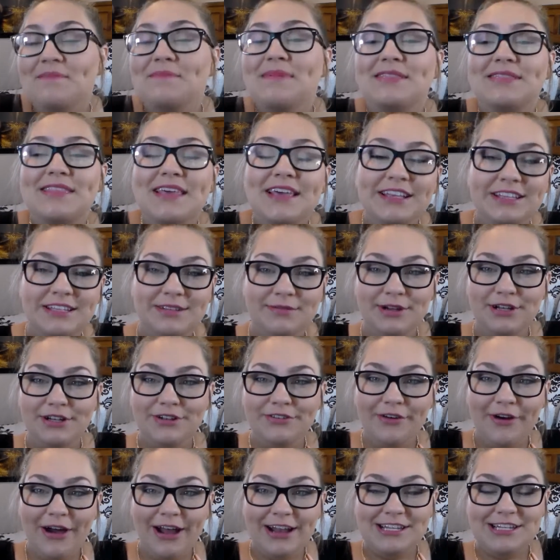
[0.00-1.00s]
But thanks so
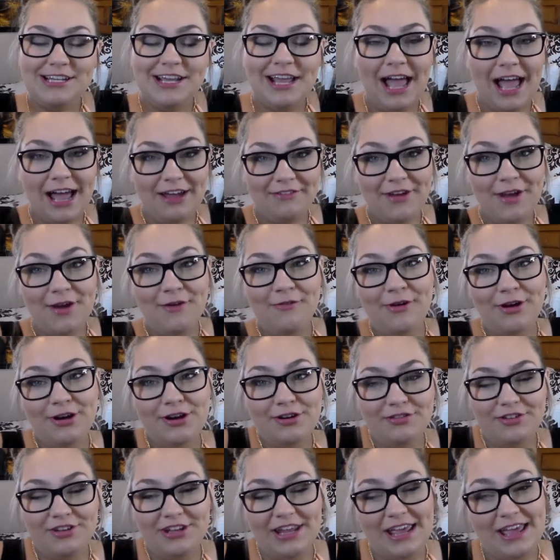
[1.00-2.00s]
much for watching. Have a
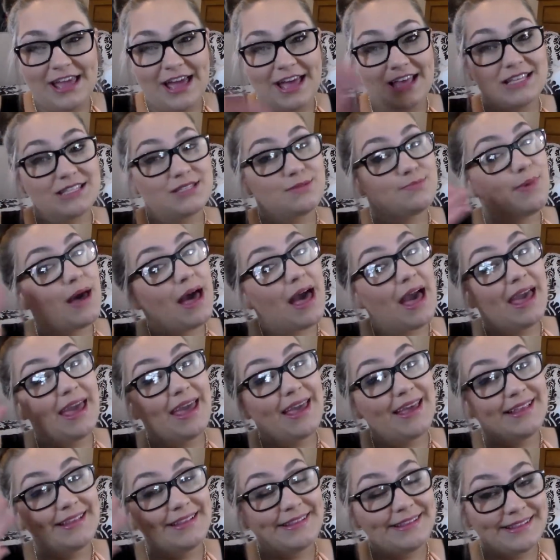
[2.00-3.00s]
wonderful day, guys.
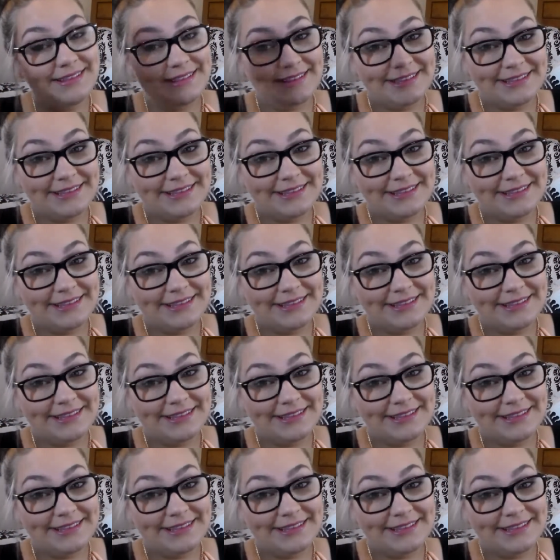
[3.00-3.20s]
Bye!